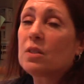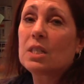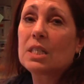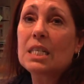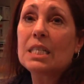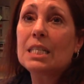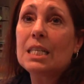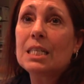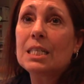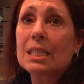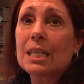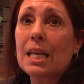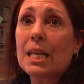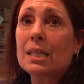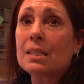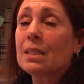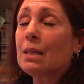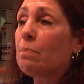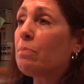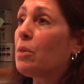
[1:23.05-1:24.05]
CT
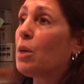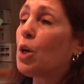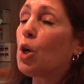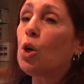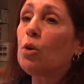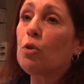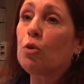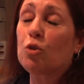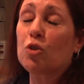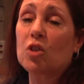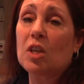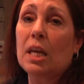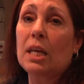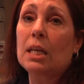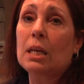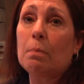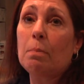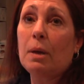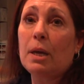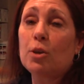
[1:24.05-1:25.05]
scans up there, they're
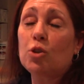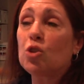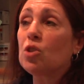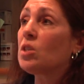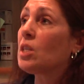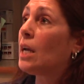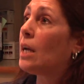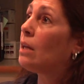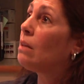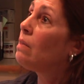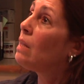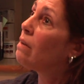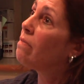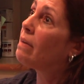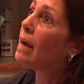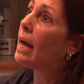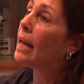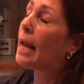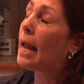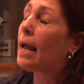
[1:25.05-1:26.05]
scanning a patient's head and they've
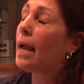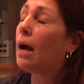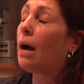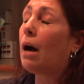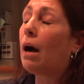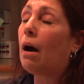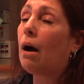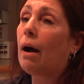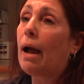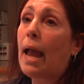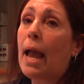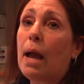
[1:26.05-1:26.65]
got uh,